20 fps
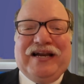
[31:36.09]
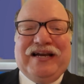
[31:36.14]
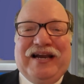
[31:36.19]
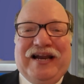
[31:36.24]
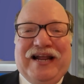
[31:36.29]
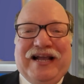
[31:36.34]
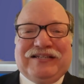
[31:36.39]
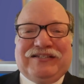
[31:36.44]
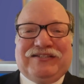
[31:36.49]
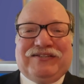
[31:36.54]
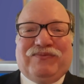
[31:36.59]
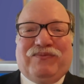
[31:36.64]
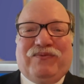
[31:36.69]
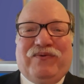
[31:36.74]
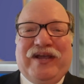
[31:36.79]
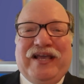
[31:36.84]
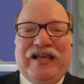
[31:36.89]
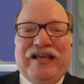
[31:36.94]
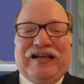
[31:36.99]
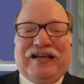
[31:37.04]
next
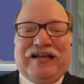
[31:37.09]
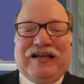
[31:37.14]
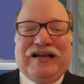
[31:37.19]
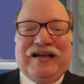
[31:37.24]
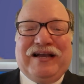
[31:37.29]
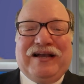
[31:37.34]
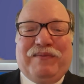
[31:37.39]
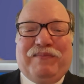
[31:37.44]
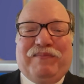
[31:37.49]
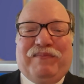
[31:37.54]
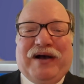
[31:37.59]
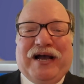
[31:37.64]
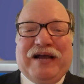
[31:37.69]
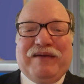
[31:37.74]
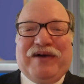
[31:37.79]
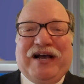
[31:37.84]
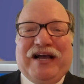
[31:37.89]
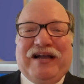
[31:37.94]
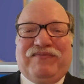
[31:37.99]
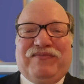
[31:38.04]
week. Bye
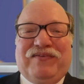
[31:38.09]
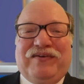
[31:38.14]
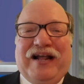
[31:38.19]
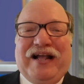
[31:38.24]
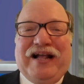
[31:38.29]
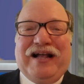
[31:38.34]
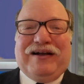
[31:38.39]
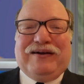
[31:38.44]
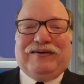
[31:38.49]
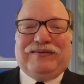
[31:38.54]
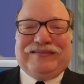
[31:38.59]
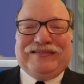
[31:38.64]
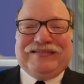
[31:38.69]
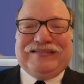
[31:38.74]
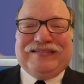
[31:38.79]
bye for now.